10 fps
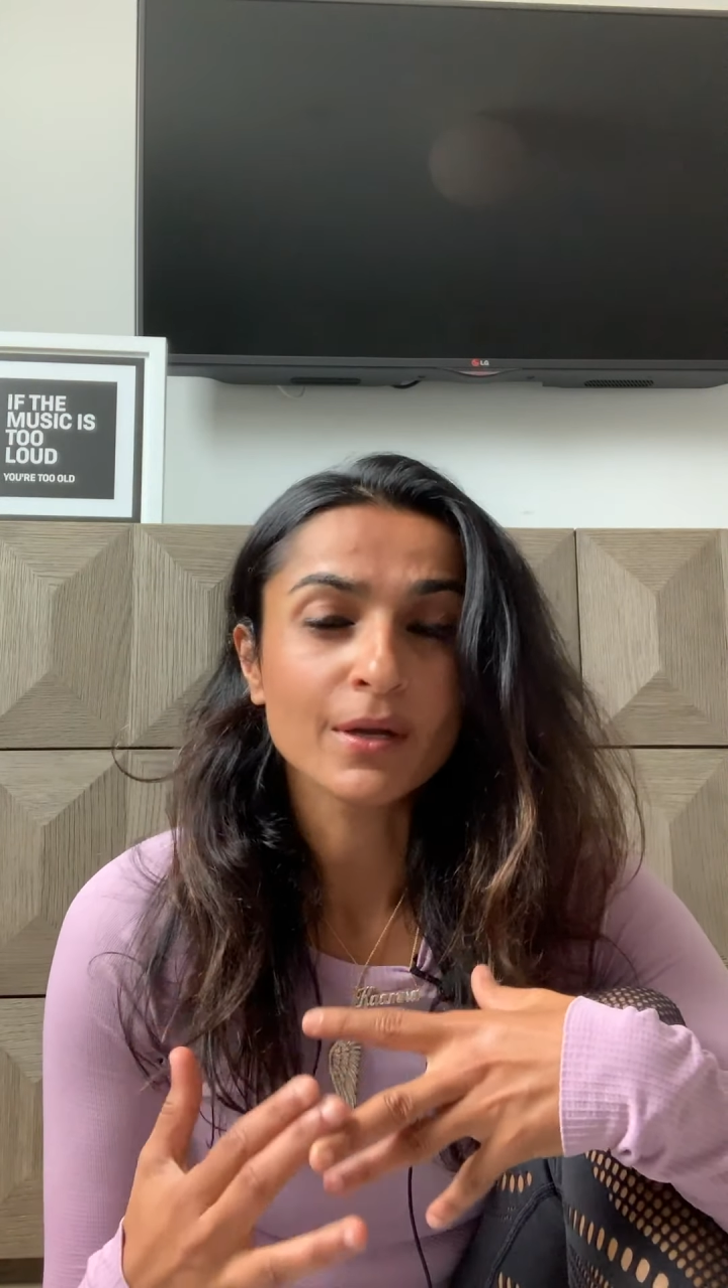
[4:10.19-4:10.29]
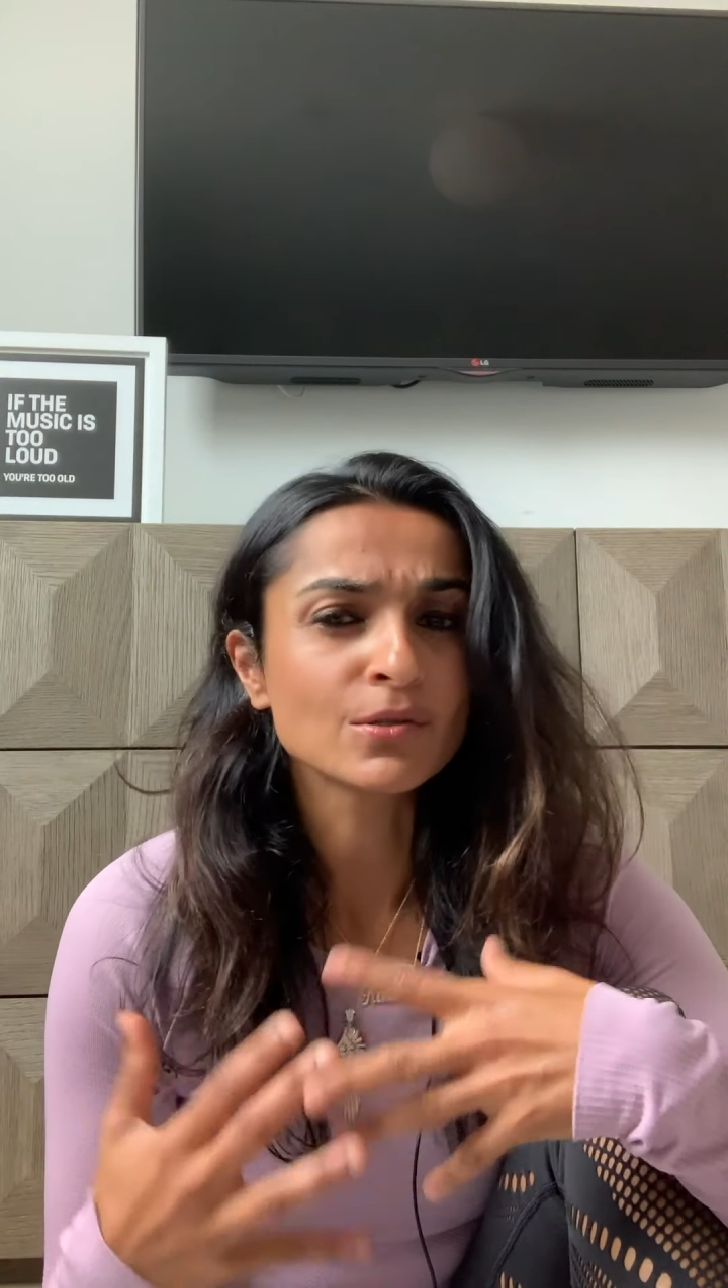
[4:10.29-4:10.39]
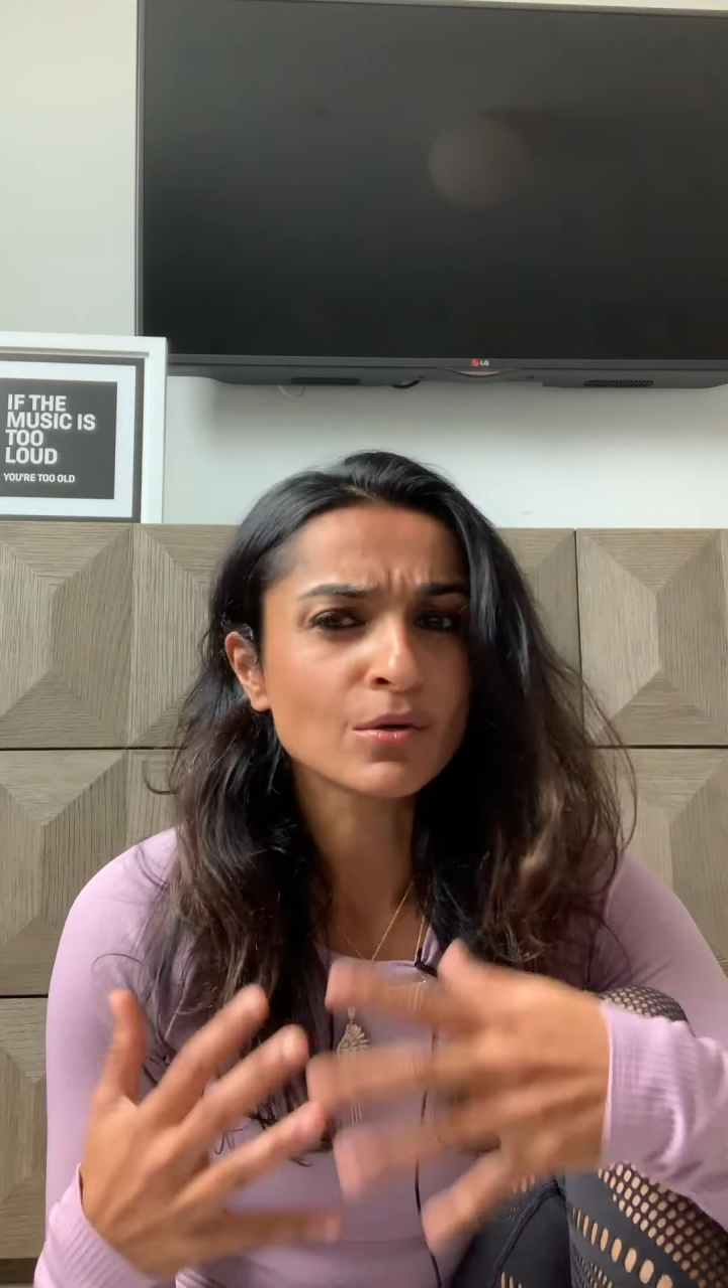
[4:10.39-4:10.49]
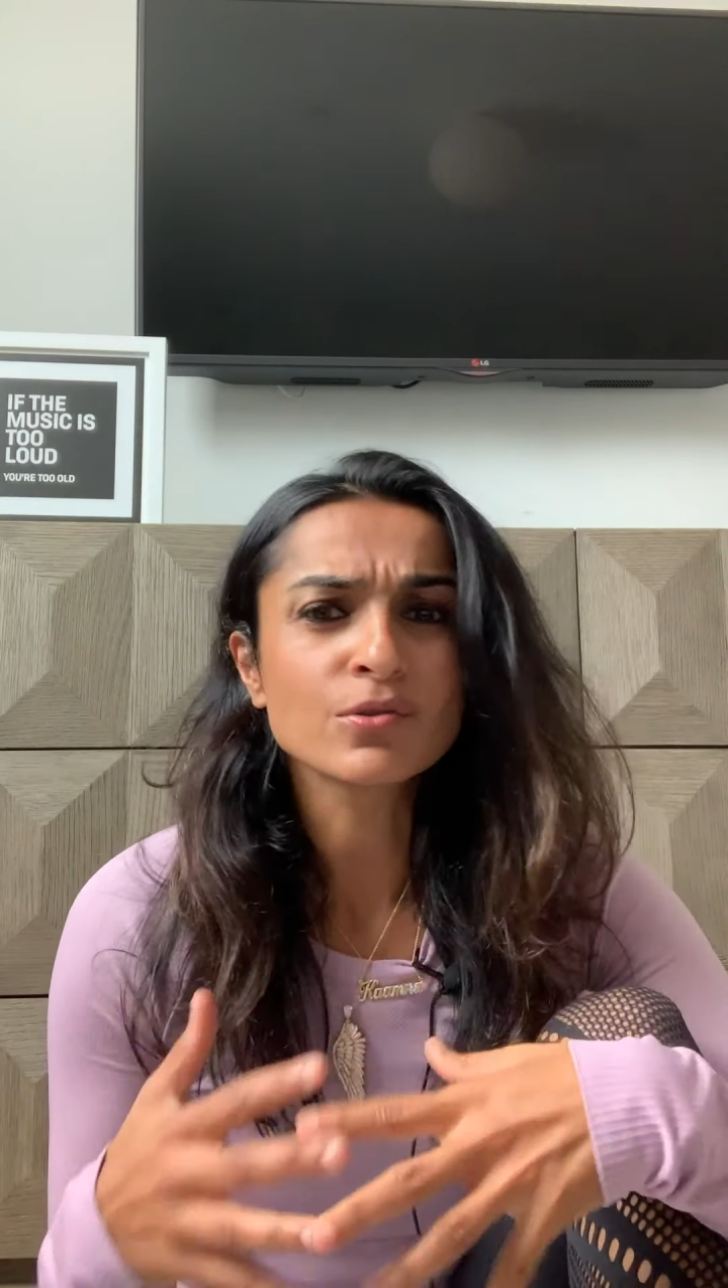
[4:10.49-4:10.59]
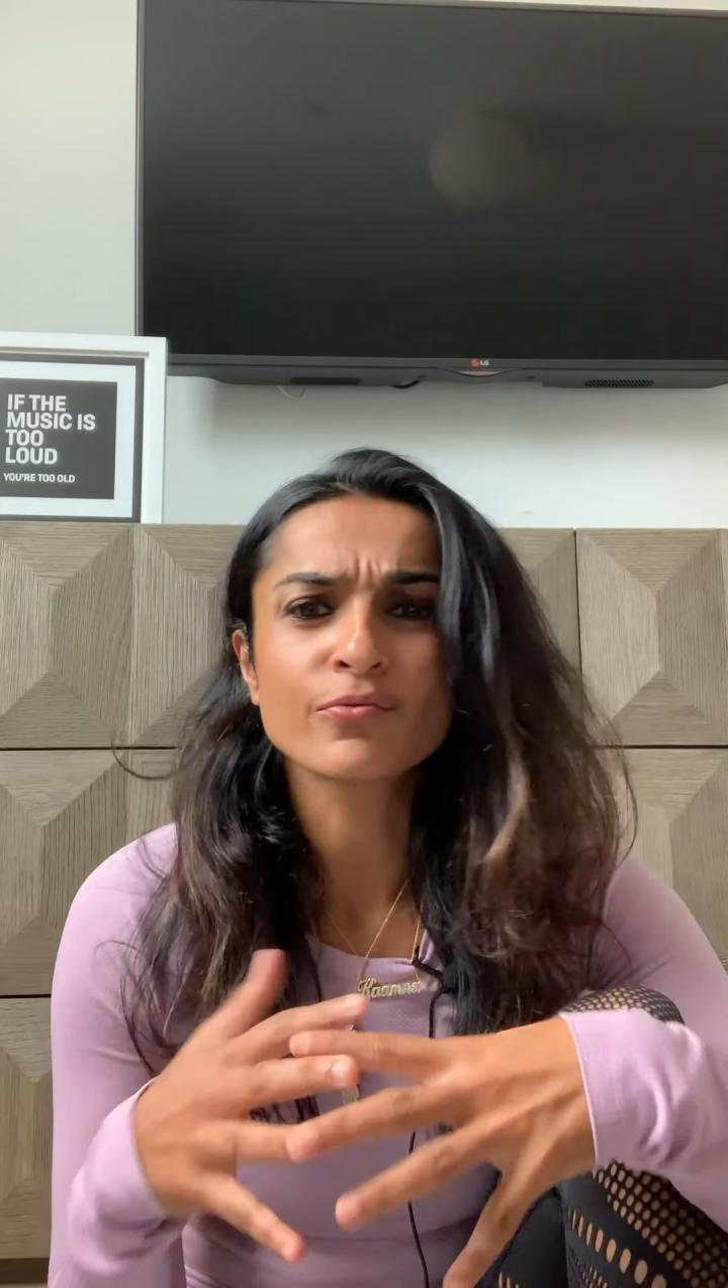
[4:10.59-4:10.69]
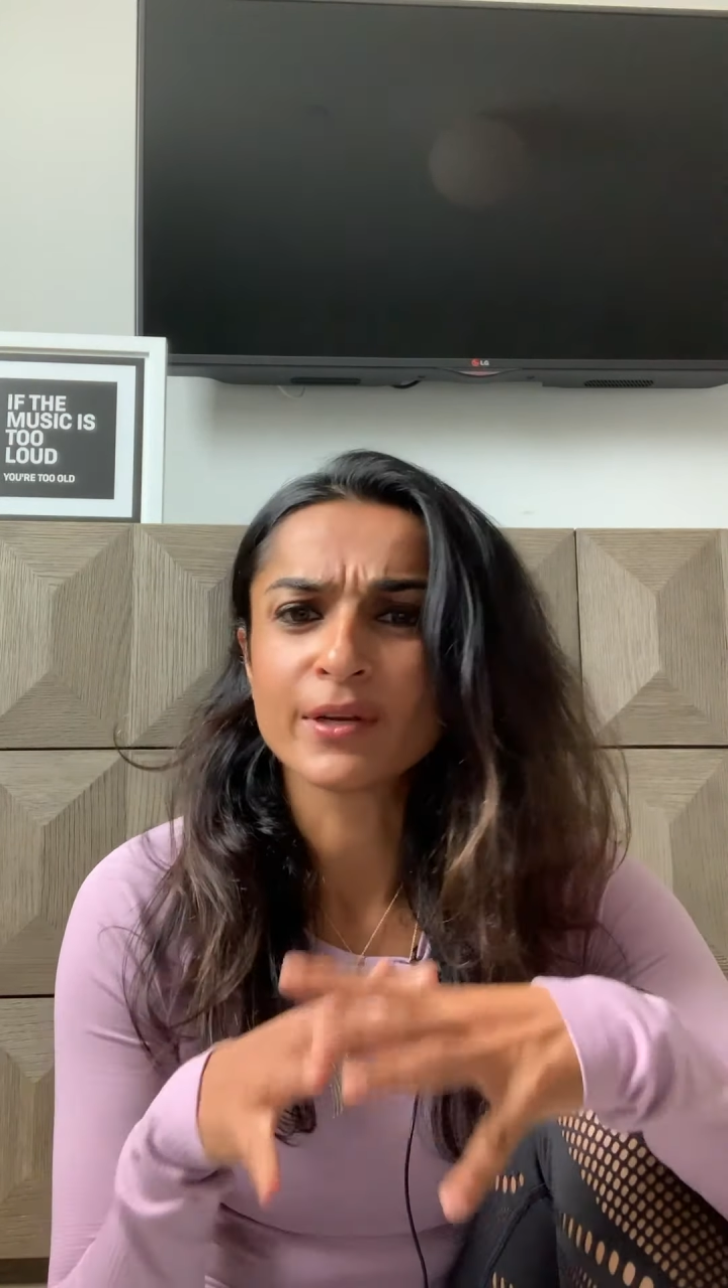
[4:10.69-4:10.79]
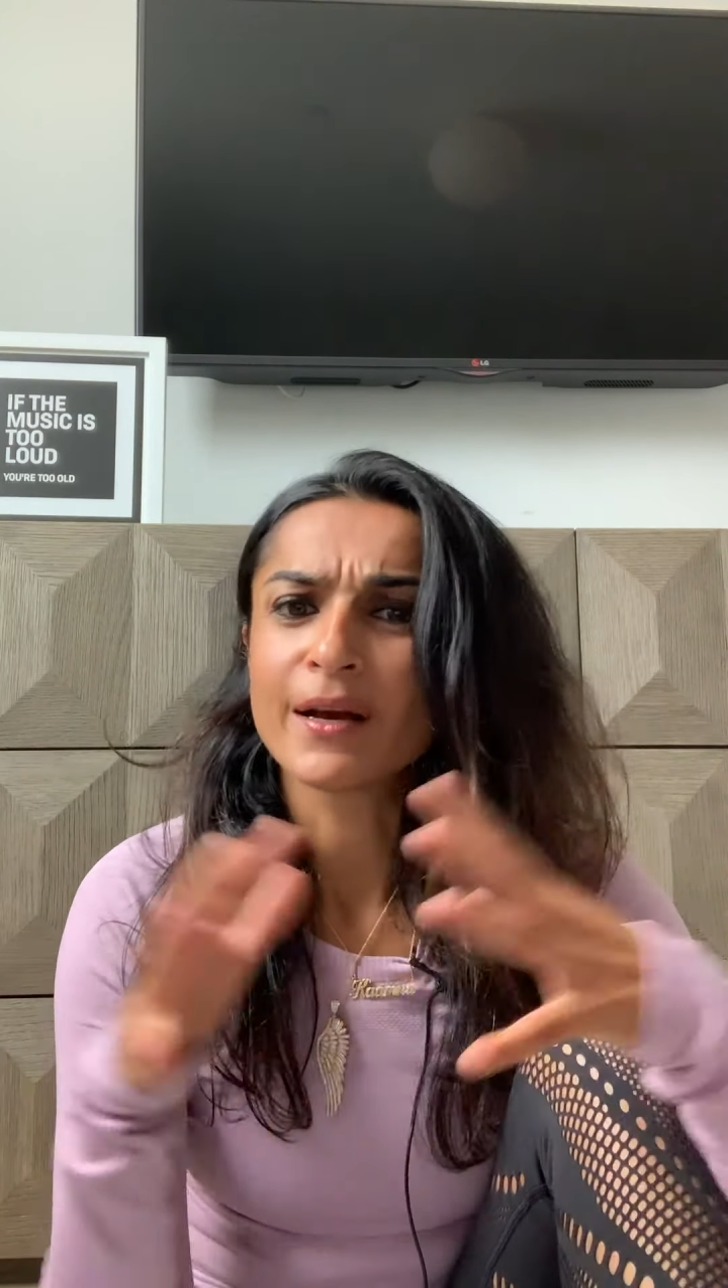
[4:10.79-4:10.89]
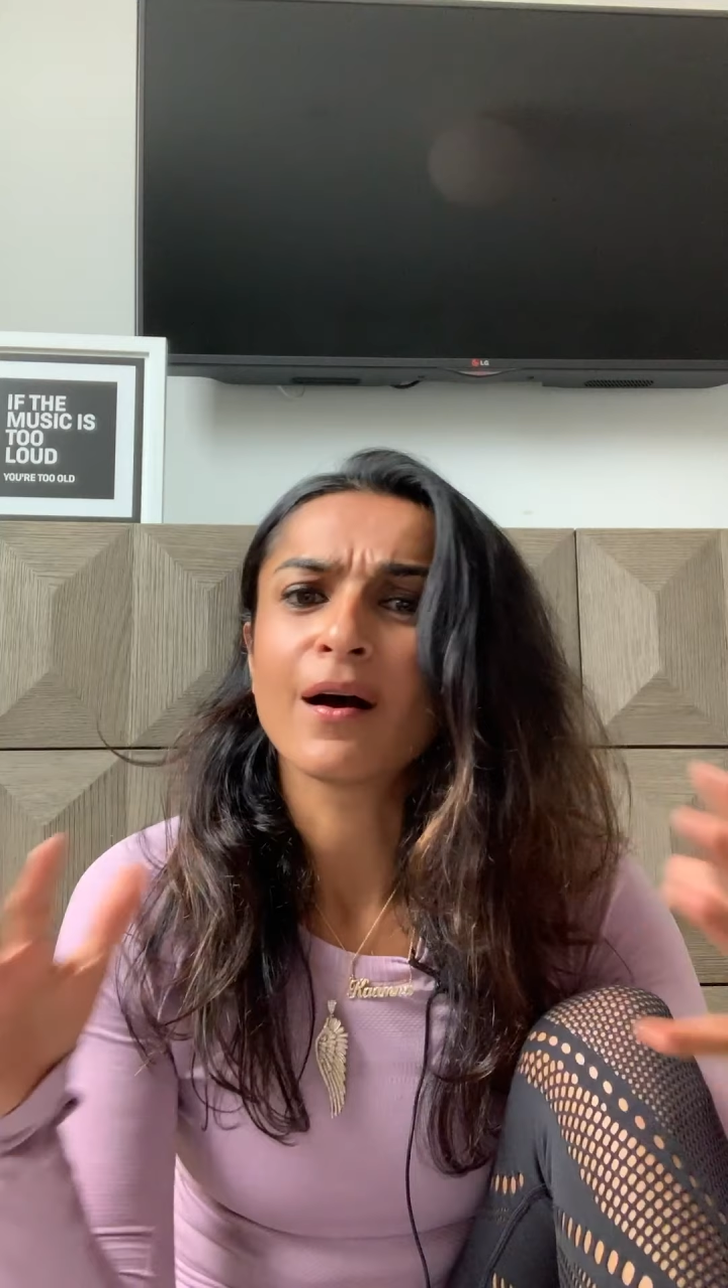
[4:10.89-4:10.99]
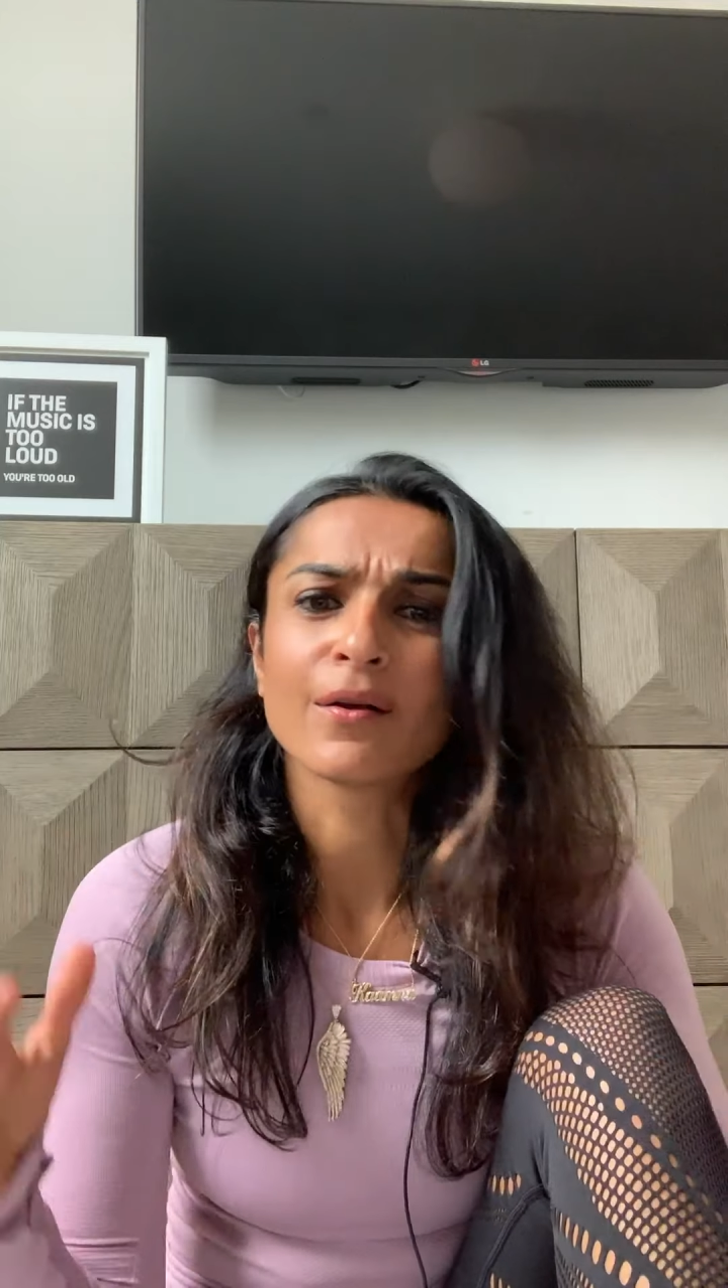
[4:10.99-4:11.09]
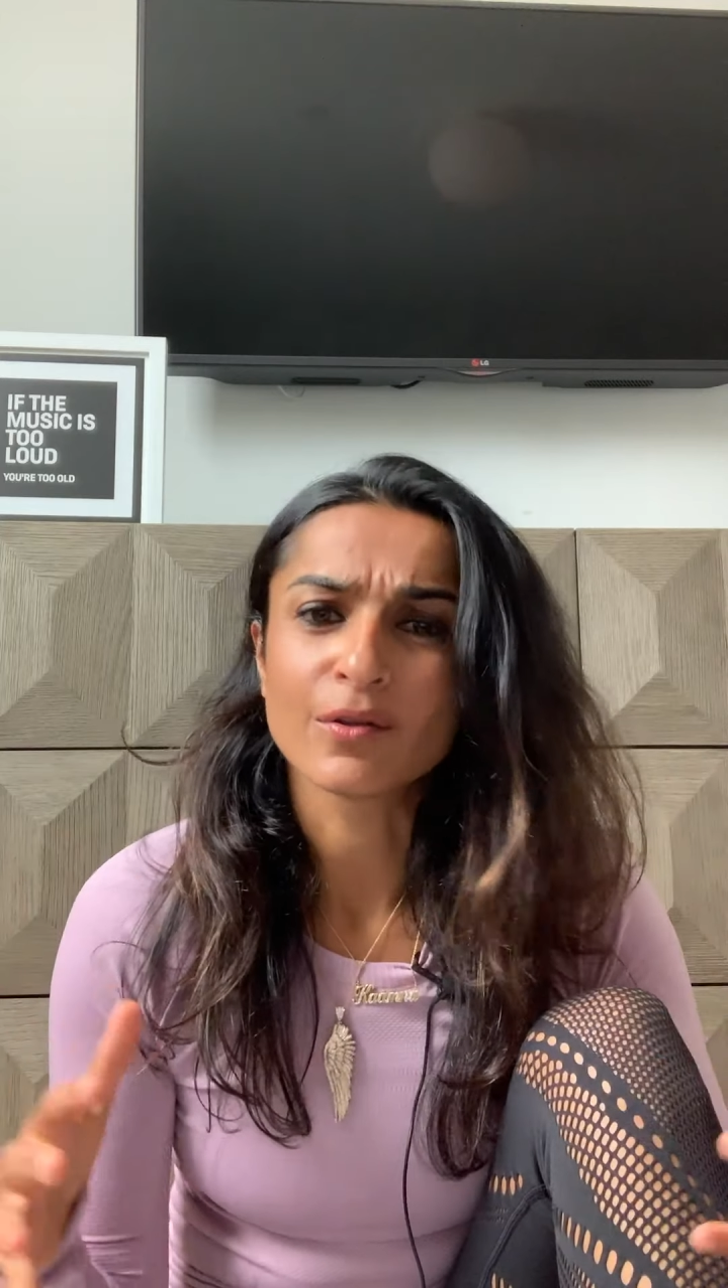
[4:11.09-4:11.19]
it's also really
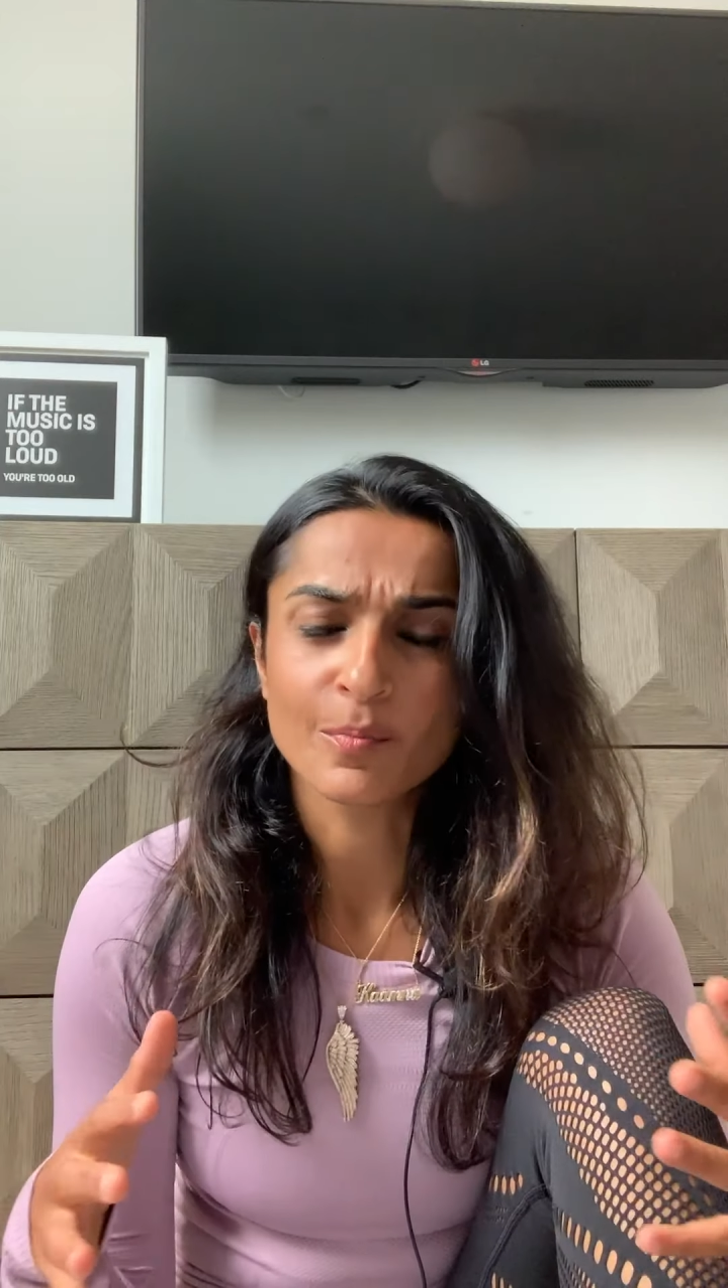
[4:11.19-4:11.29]
hard on